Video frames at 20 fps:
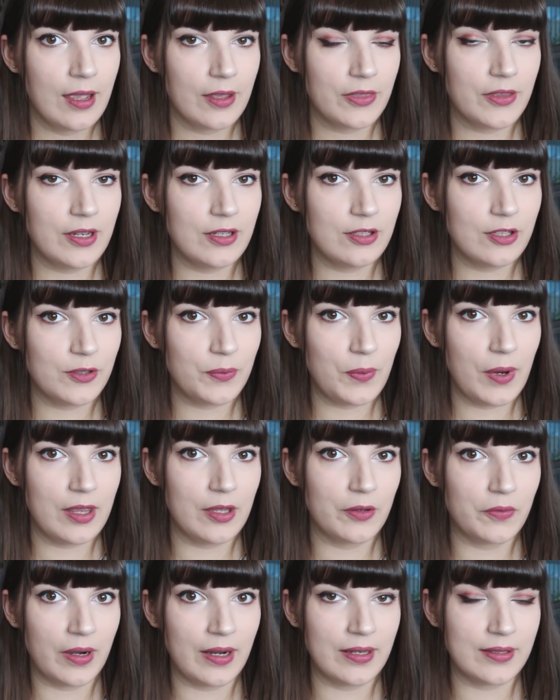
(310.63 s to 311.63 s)
and that is just where
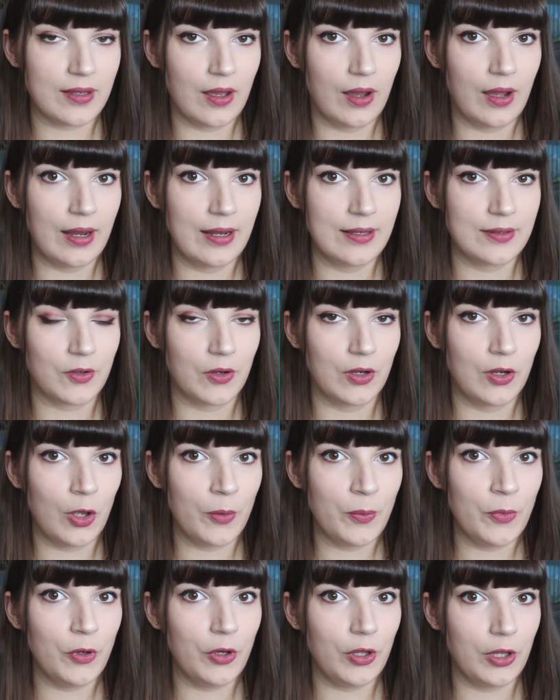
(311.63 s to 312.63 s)
the rat's eyes are a
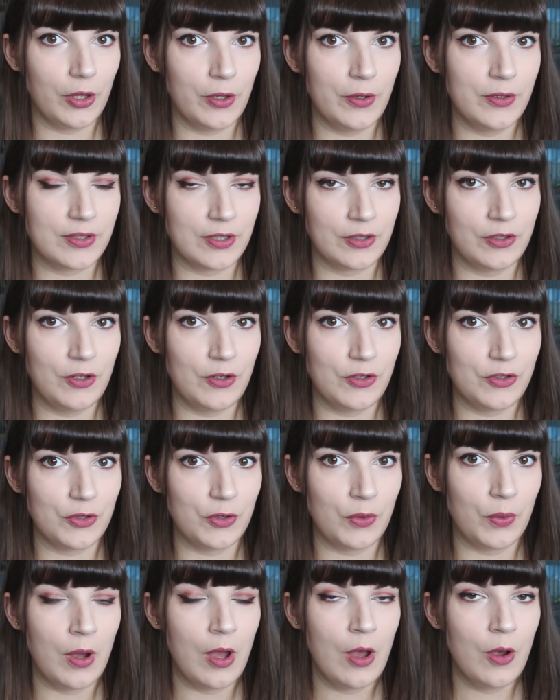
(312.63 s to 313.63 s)
lot more closed than
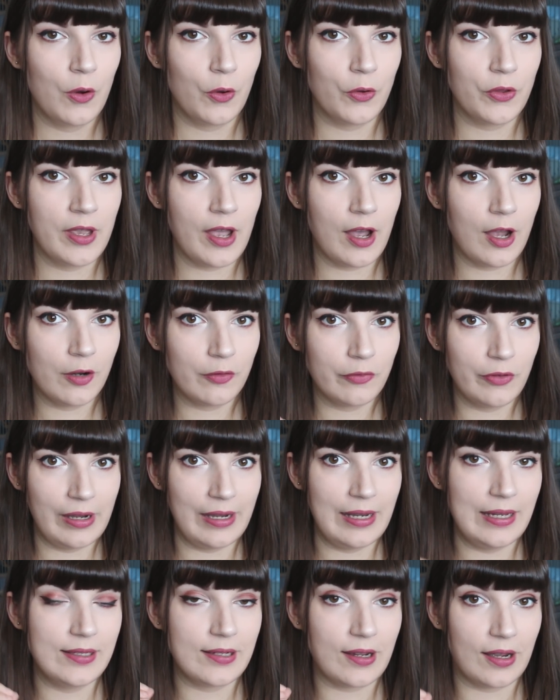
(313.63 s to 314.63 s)
usual, or they are
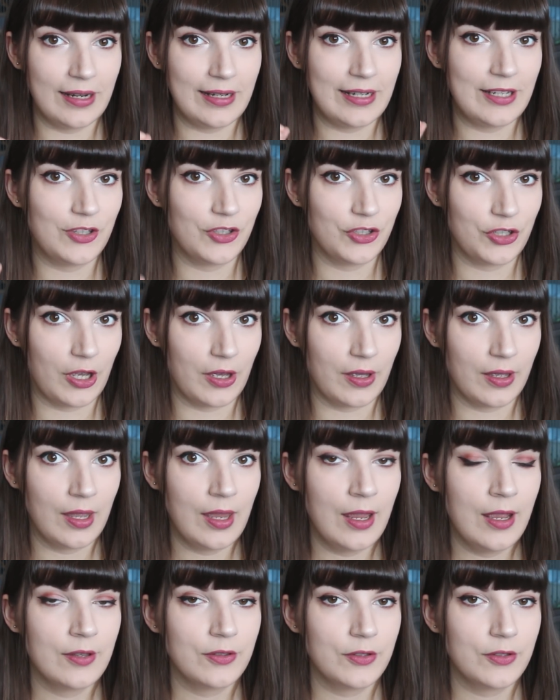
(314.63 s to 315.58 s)
really tightly shut,